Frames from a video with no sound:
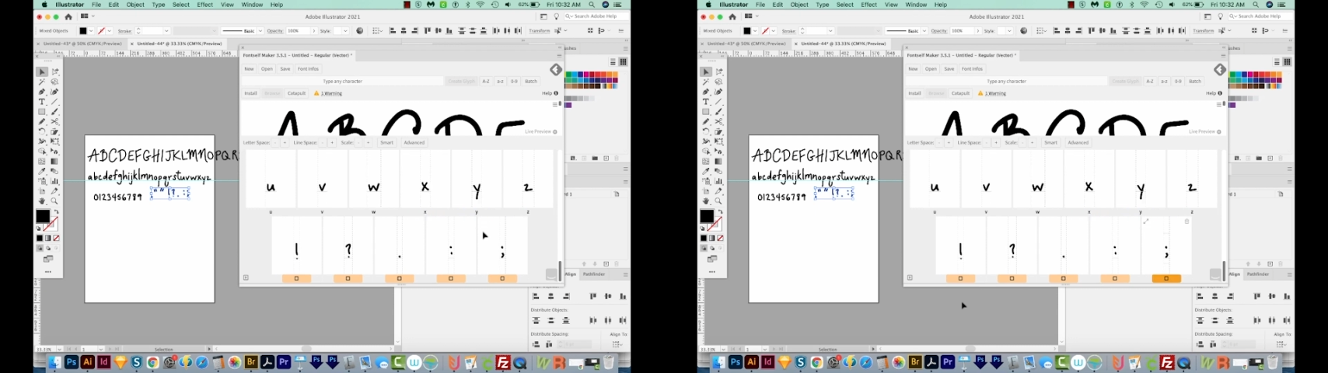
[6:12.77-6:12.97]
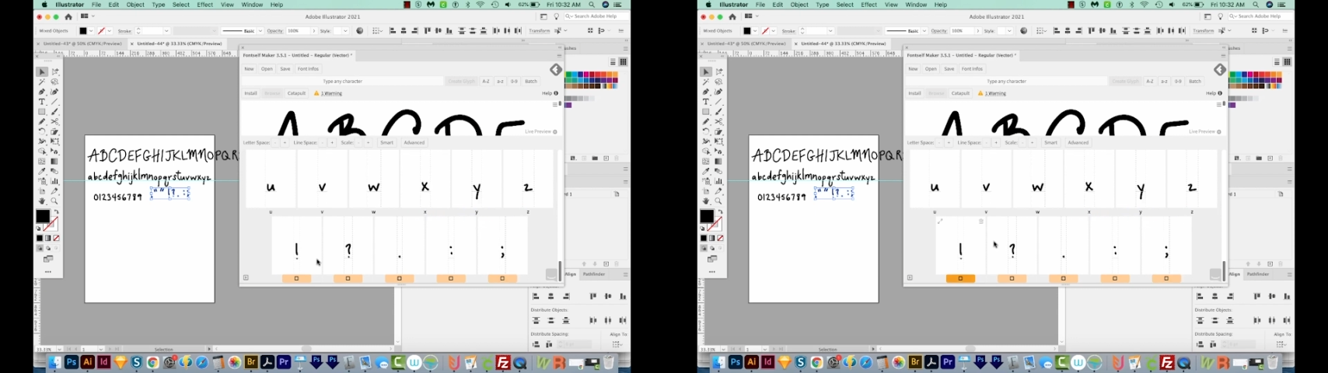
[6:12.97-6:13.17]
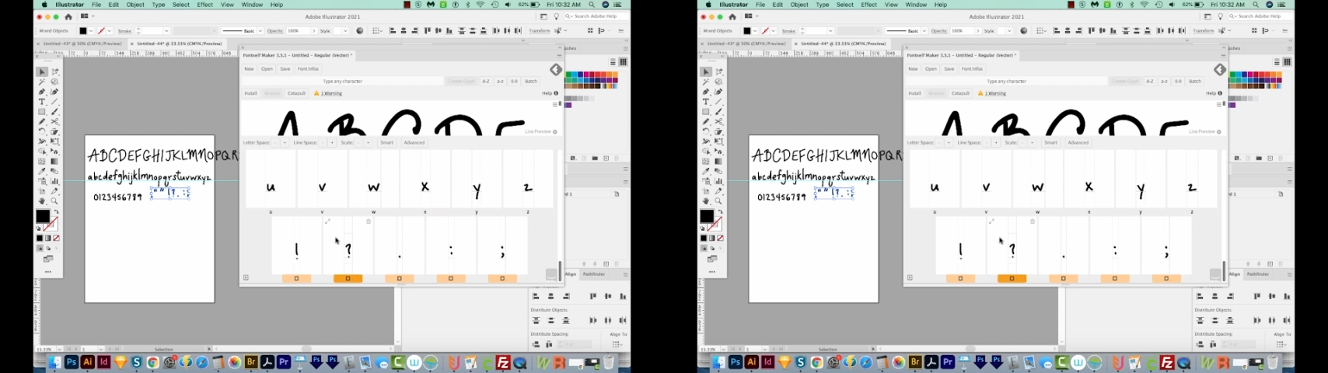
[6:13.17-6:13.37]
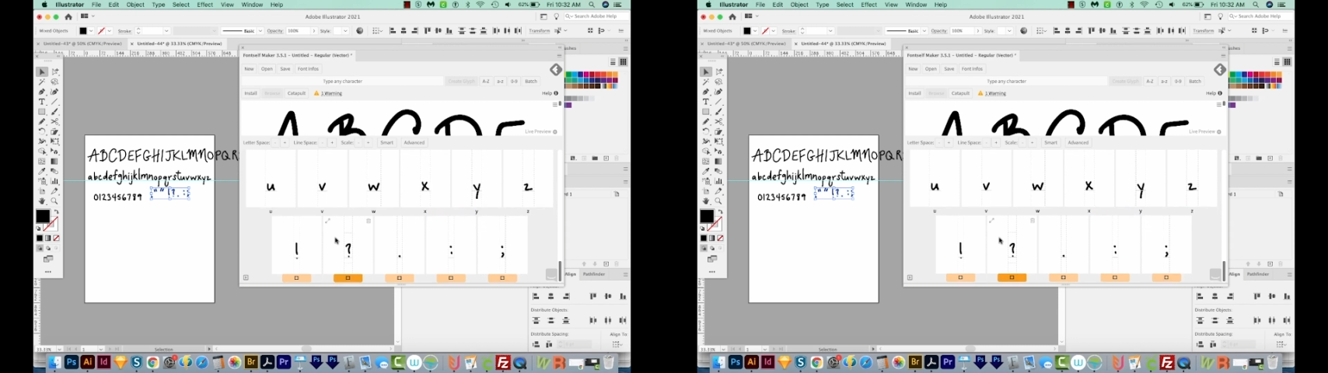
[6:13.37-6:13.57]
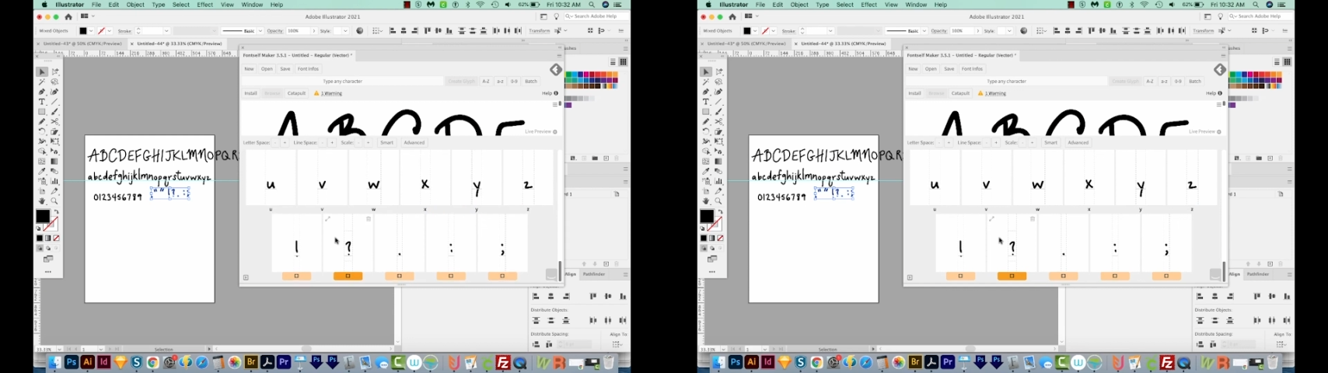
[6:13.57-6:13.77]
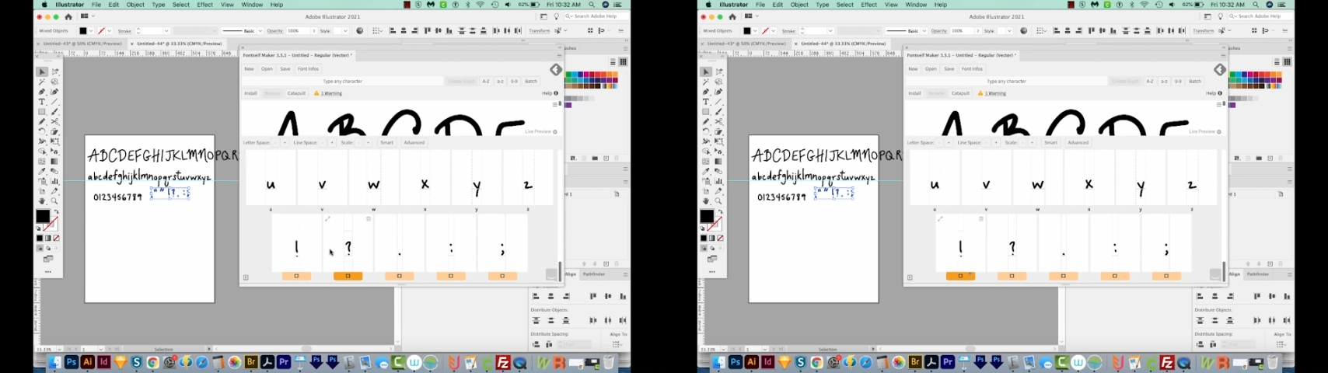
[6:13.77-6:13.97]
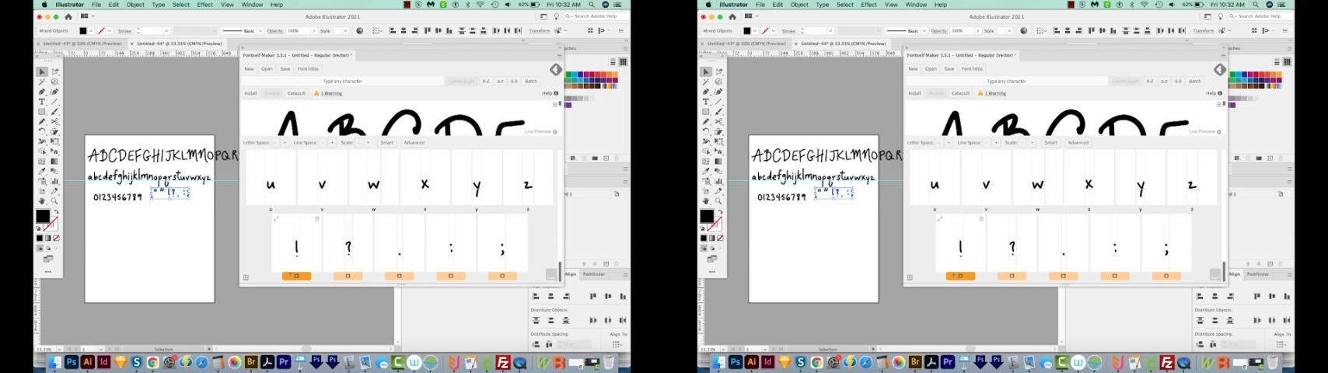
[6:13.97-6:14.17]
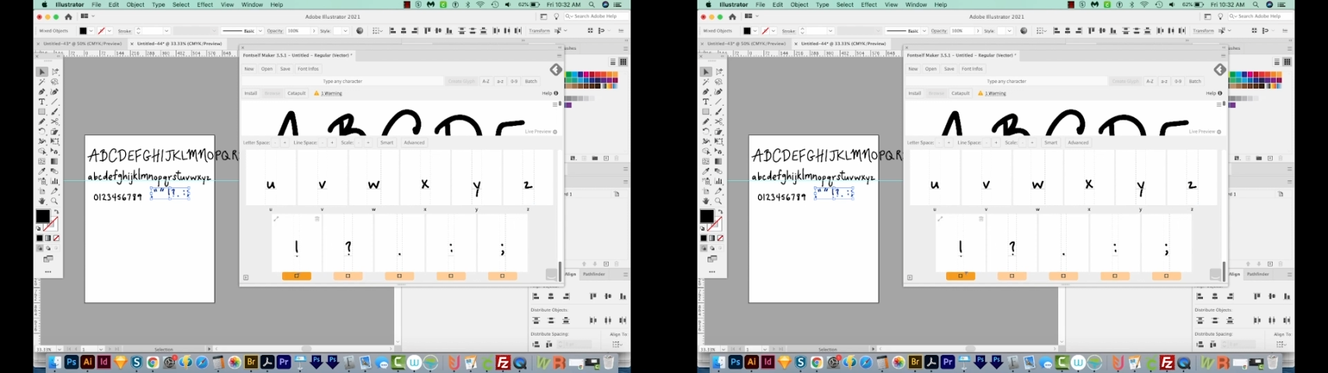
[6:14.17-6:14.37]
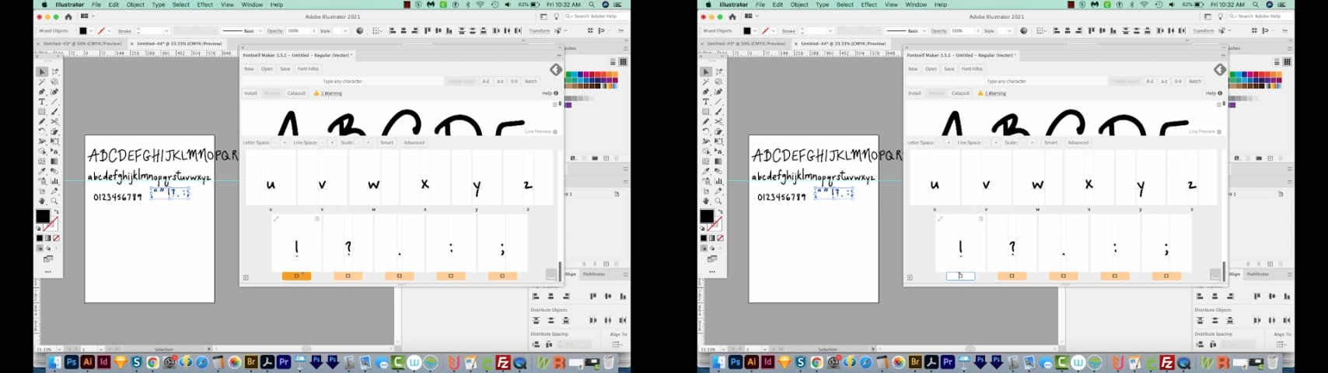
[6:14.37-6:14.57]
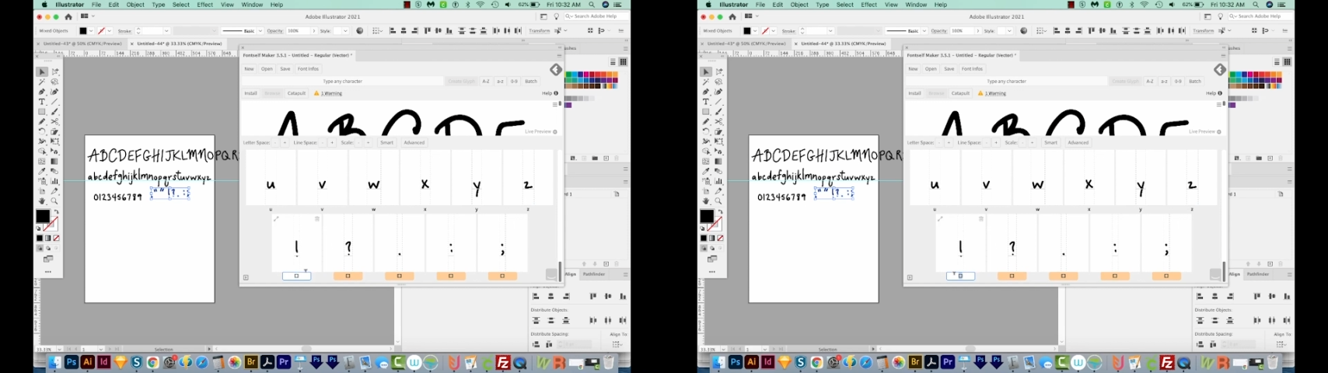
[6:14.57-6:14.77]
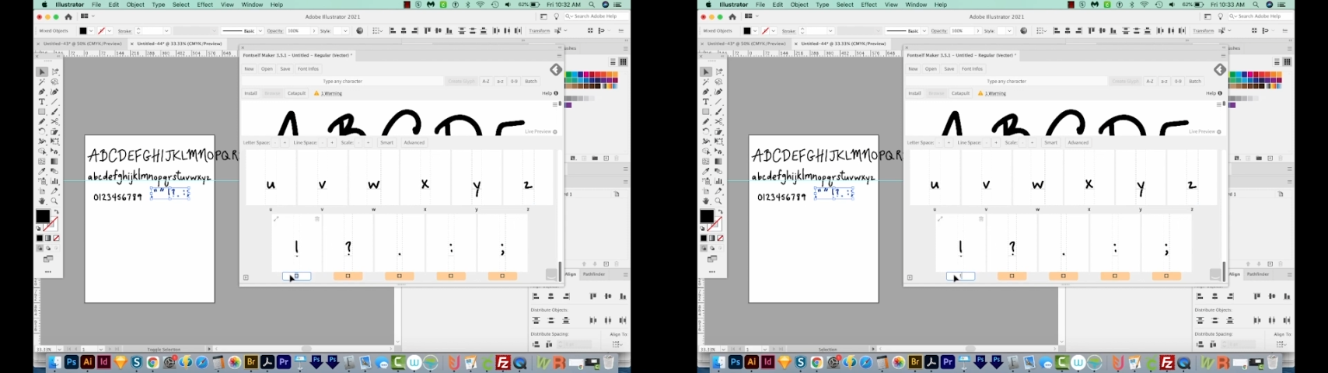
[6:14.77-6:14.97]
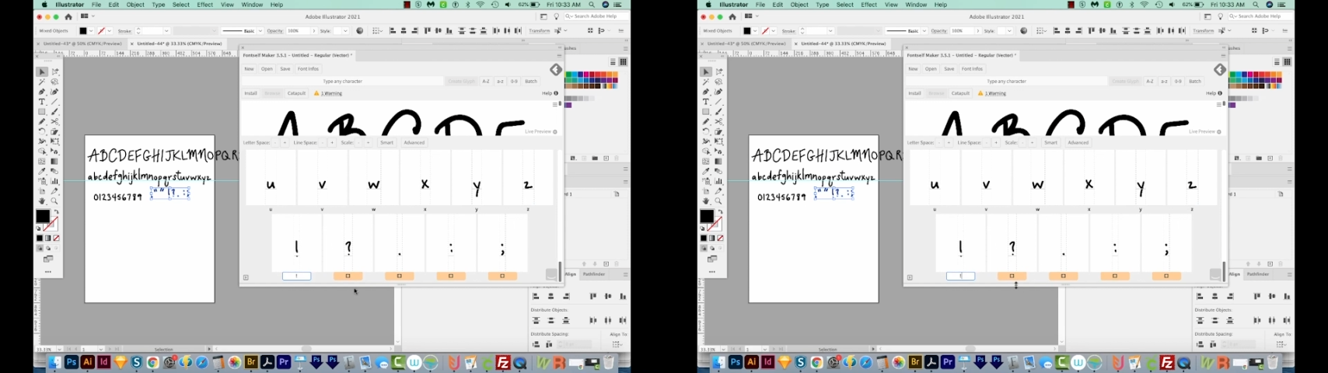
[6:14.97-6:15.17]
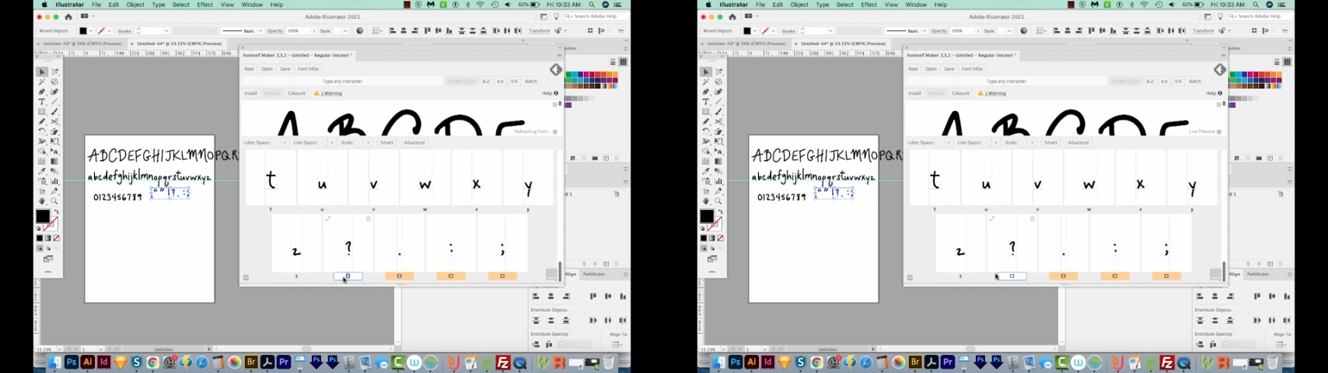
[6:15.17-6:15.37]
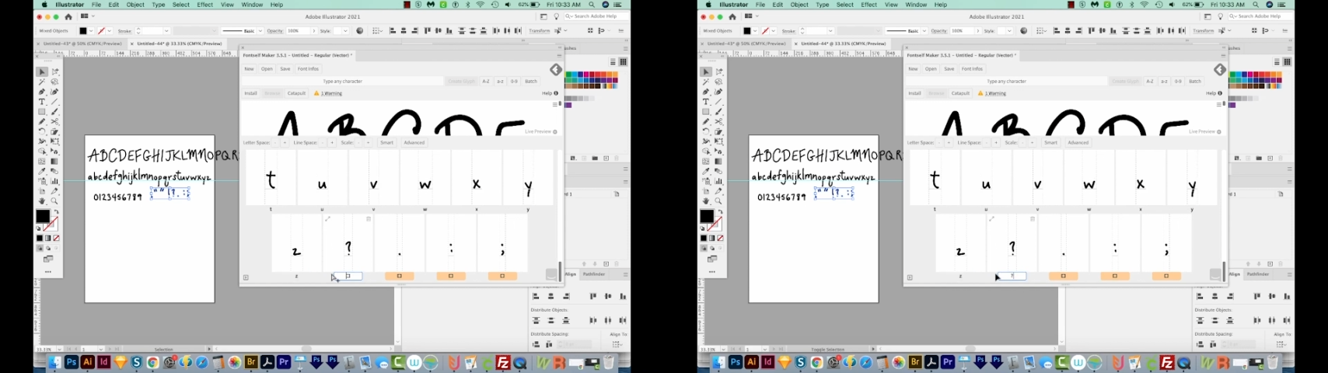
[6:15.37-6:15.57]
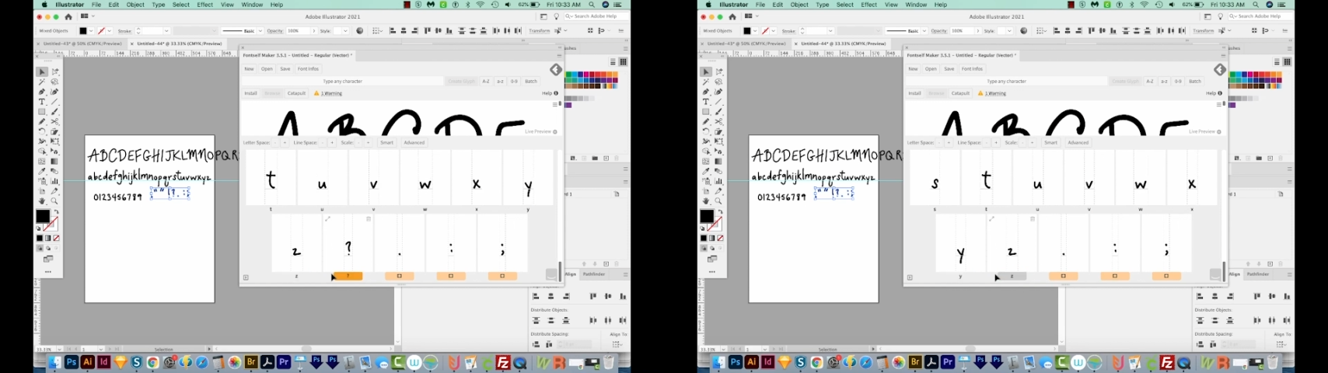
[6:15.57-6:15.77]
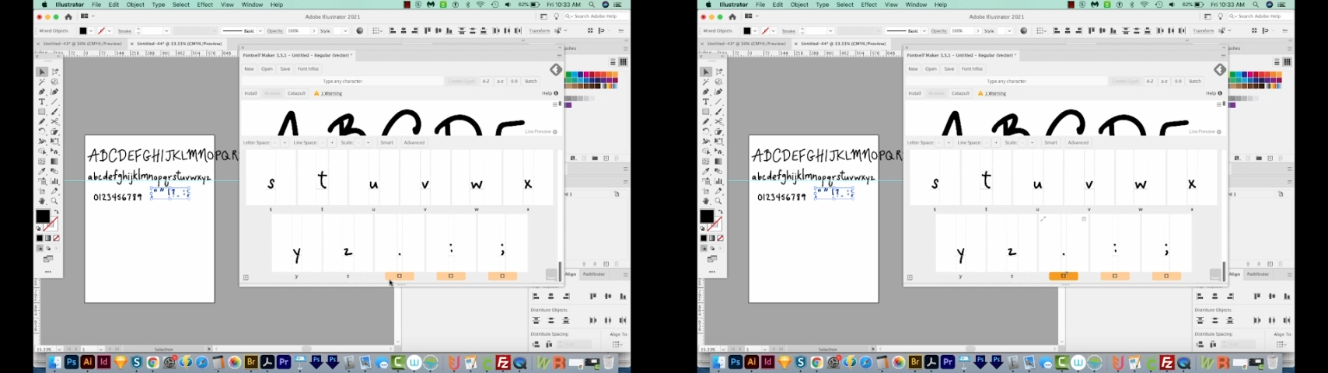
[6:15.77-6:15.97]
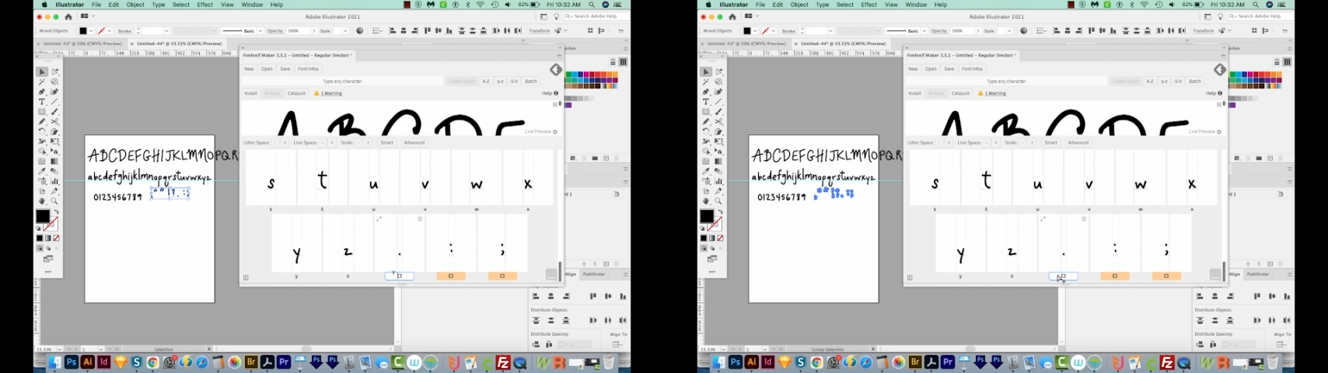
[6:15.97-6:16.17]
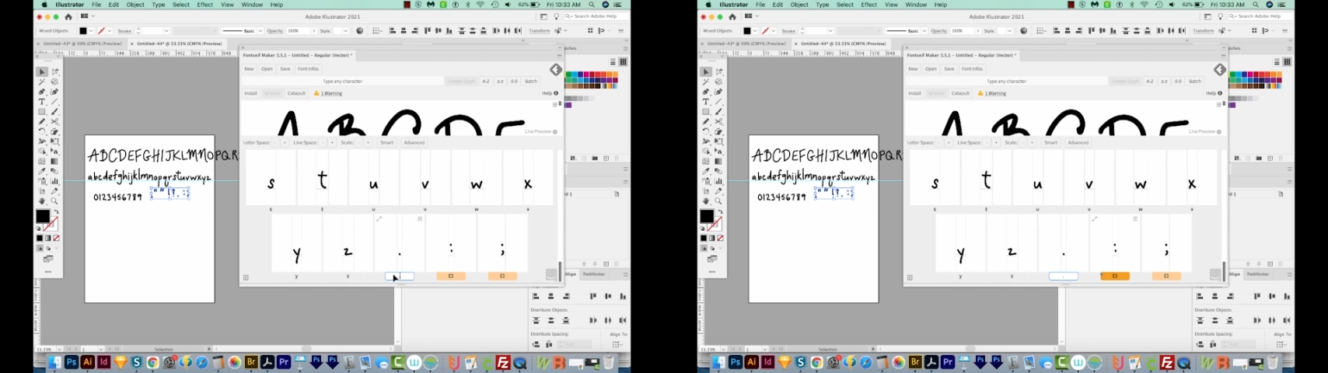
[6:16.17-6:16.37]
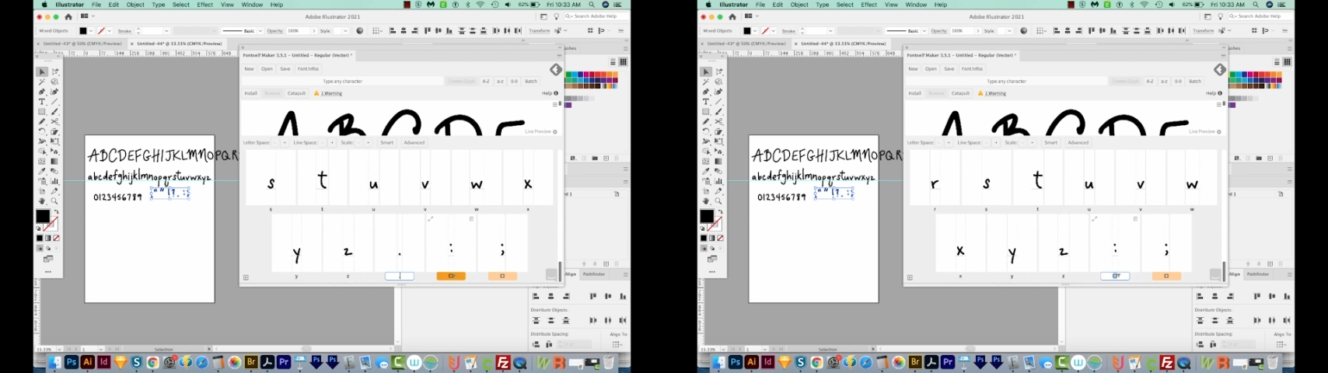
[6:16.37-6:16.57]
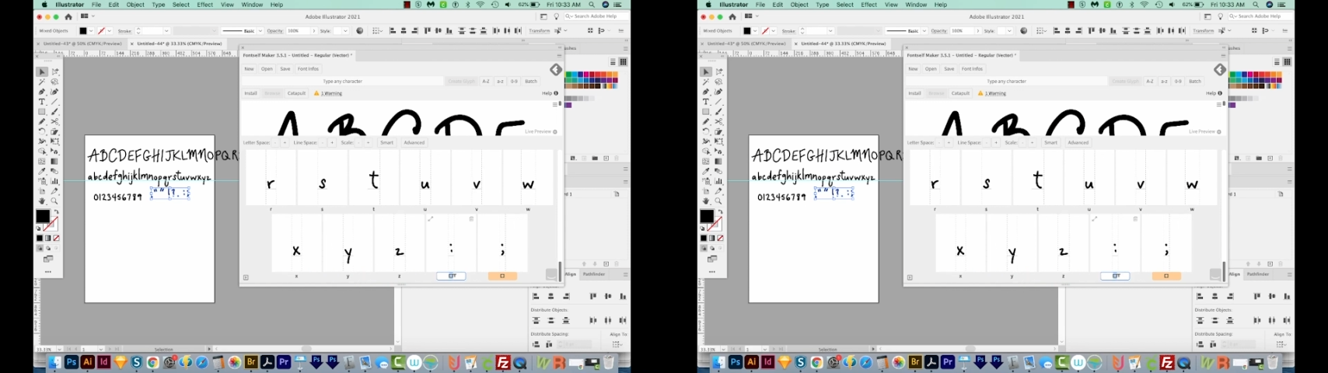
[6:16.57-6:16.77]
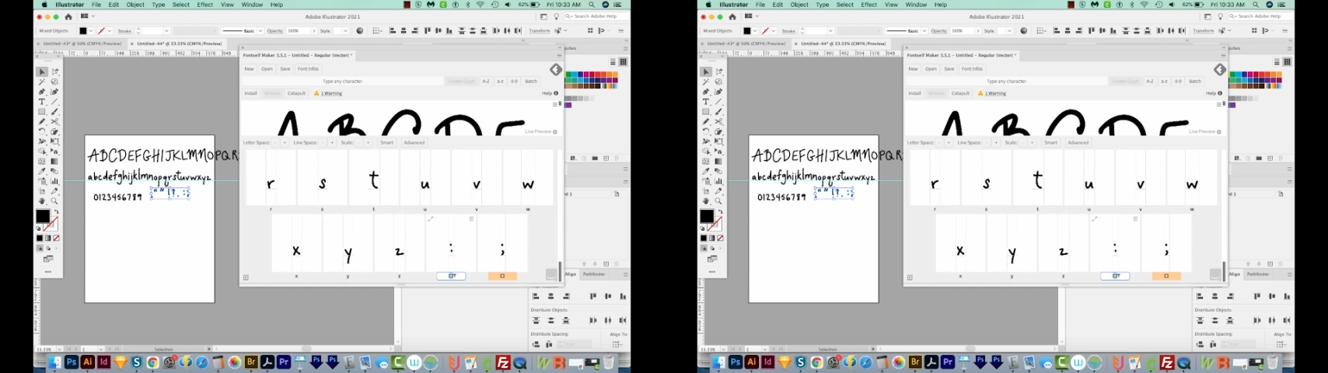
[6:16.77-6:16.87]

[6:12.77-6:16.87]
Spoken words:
No face is visible, so there are no lips to read.